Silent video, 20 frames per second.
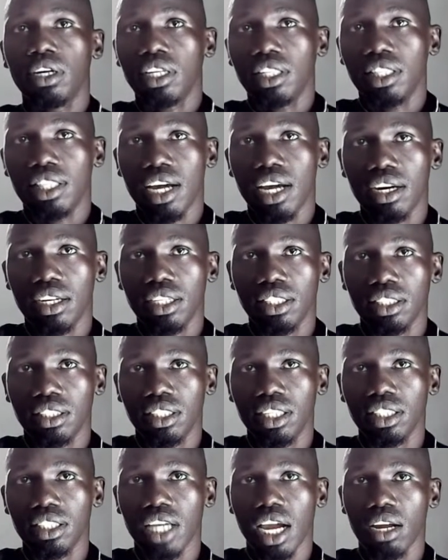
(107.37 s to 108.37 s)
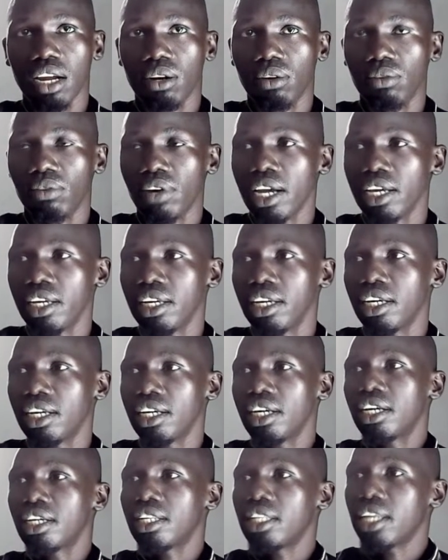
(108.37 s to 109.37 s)
there is this icon right here,
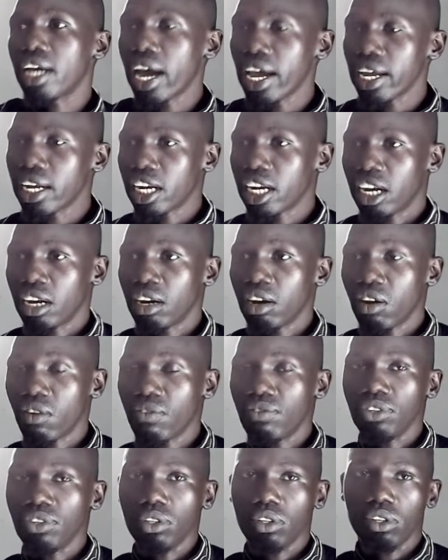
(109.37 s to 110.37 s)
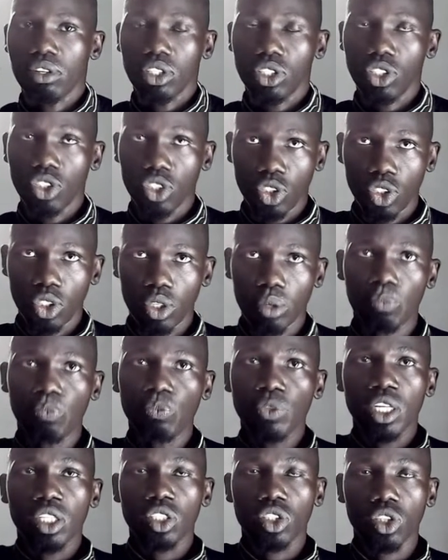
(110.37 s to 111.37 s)
the icon of your YouTube.
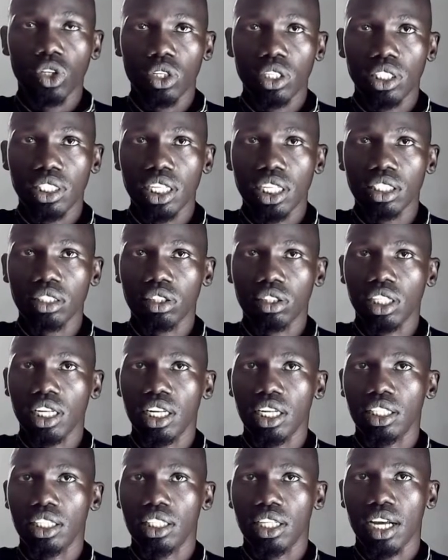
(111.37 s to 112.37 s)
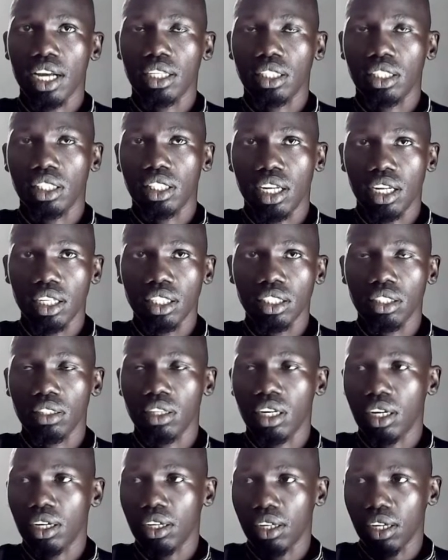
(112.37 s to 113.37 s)
So just click that thing,
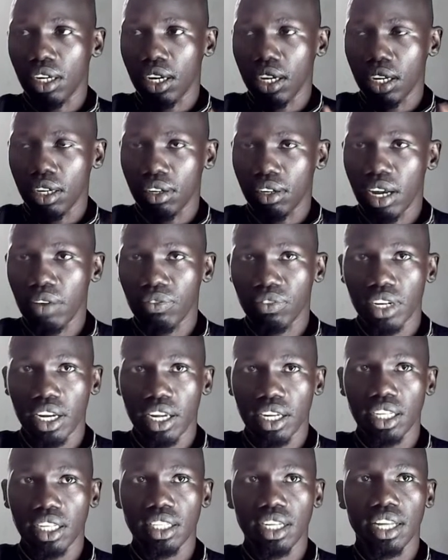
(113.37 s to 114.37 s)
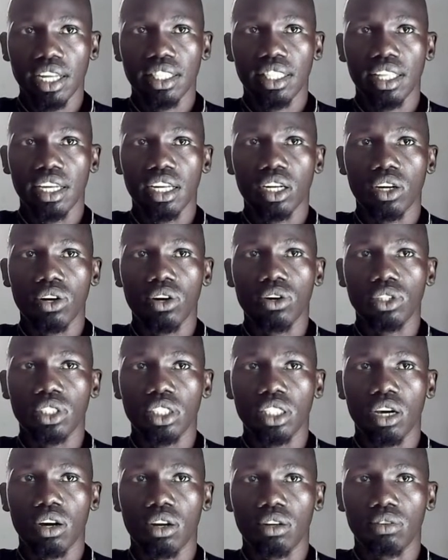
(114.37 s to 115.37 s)
left click it, and then goes
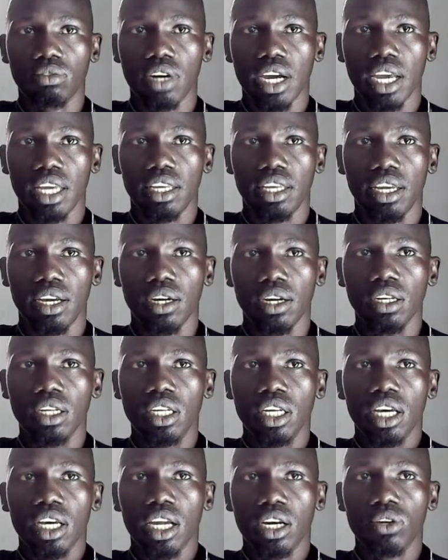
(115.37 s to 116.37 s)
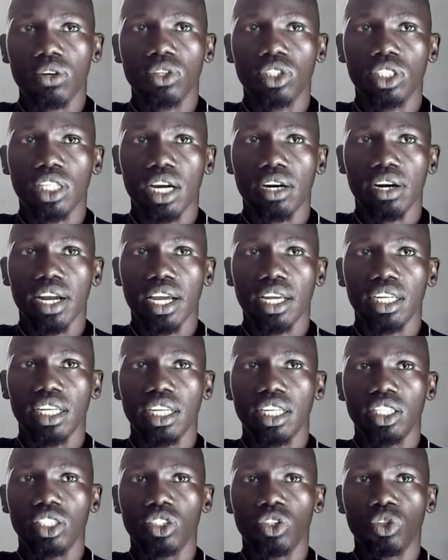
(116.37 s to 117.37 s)
down right here and go direct
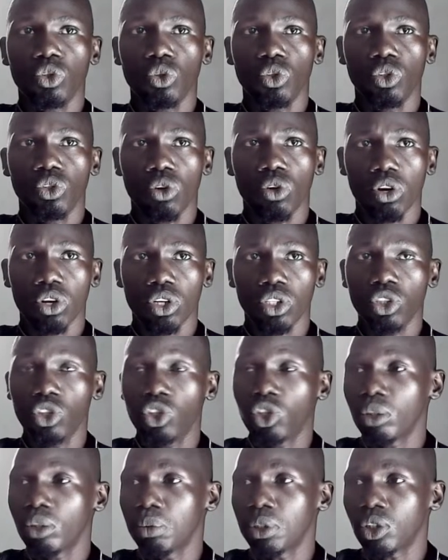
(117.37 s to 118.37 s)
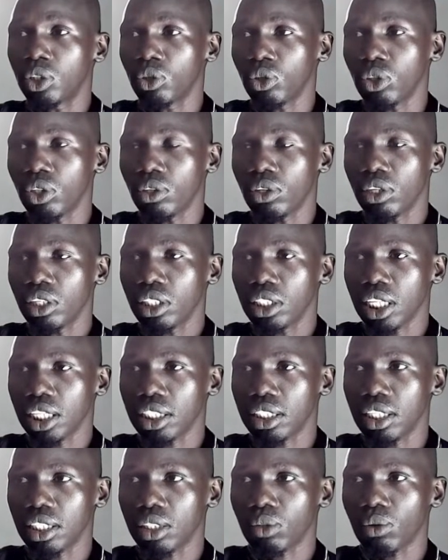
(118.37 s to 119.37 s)
into your YouTube studio.
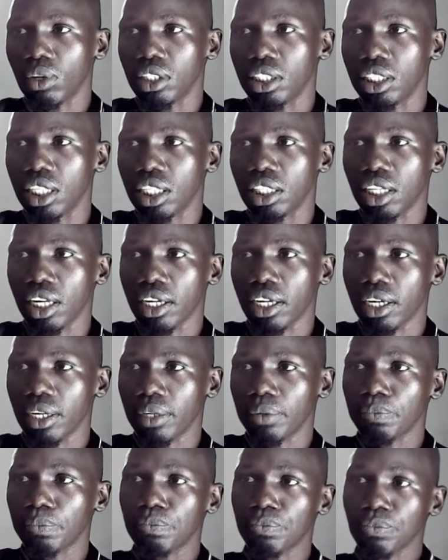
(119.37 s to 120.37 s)
Just this one, just click it.